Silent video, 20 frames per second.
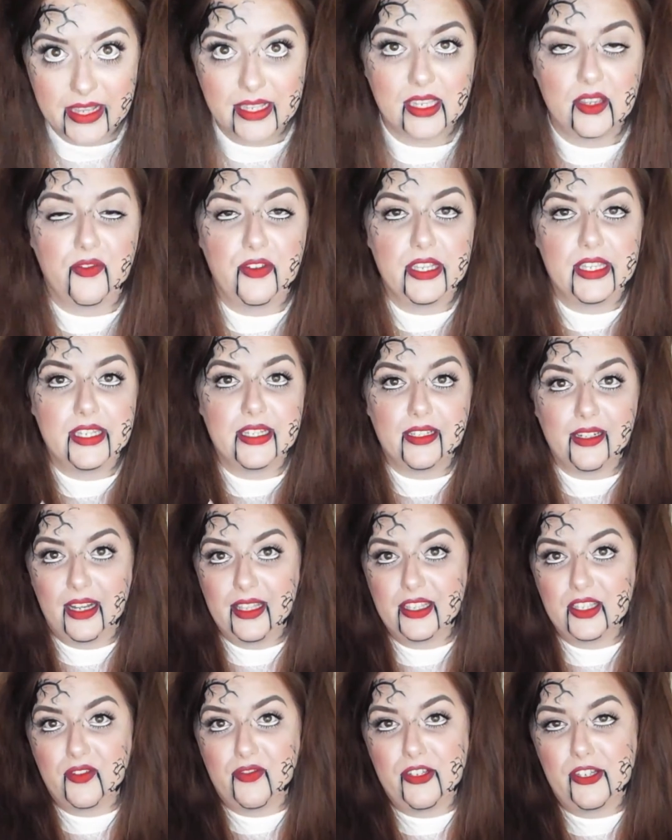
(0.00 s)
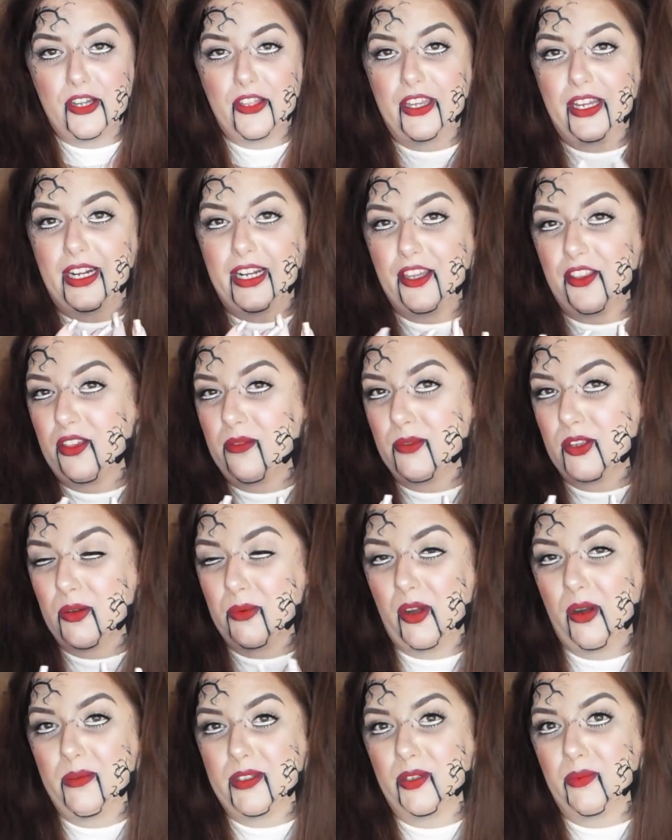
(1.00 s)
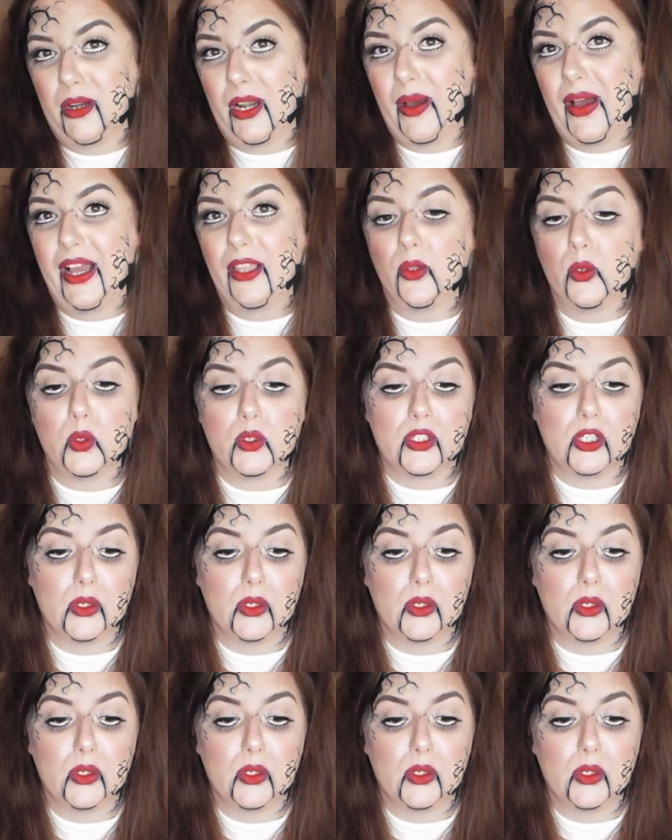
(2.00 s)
If you did like this video, then click the thumbs up, comment down below, and also